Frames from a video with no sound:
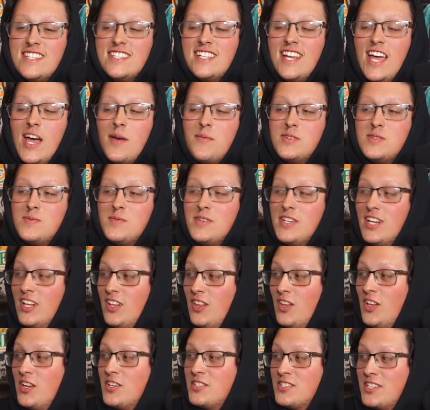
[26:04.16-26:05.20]
happened to me in a
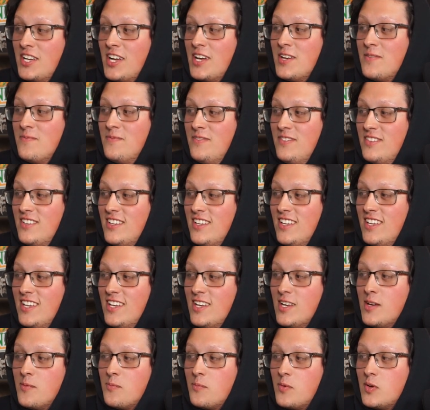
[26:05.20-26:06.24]
long time.
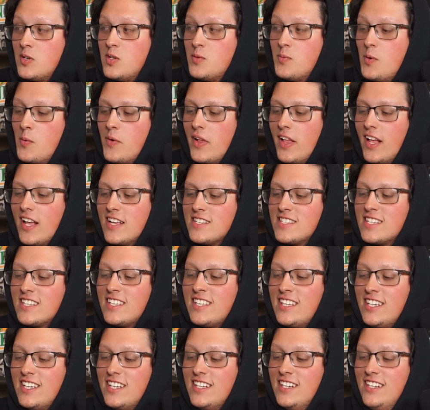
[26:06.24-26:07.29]
But do you remember like as a
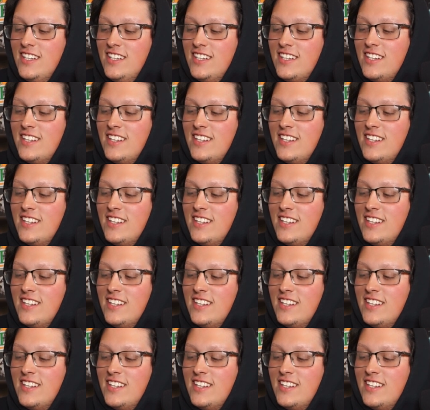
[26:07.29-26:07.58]
kid,